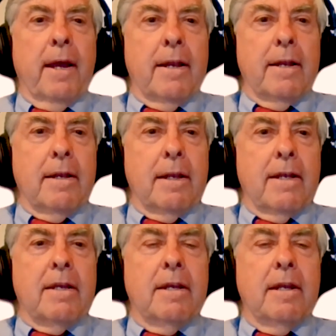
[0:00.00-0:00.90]
that
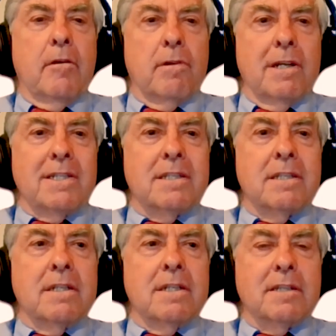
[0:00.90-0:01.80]
that decrease
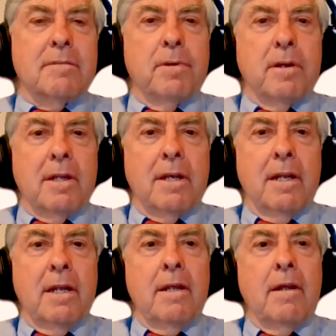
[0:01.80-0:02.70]
the
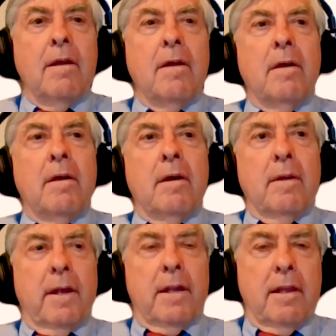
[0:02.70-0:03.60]
disability
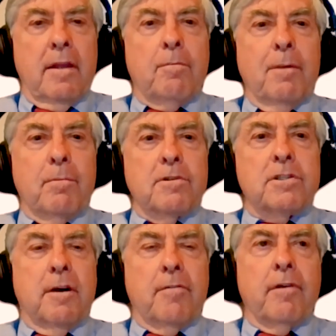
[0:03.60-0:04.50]
that these people are
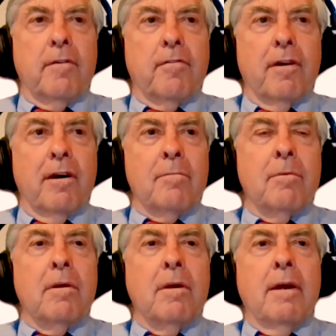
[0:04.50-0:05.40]
suffering
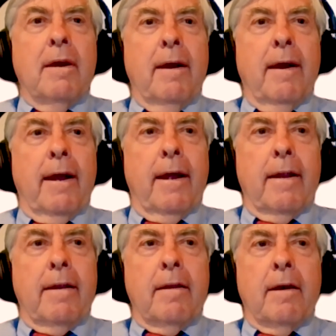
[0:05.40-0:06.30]
from.
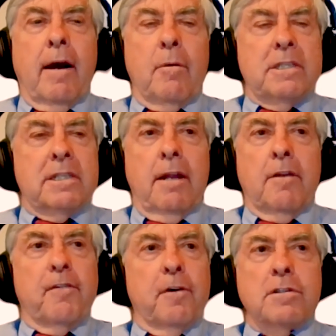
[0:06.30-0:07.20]
And uh, I would say the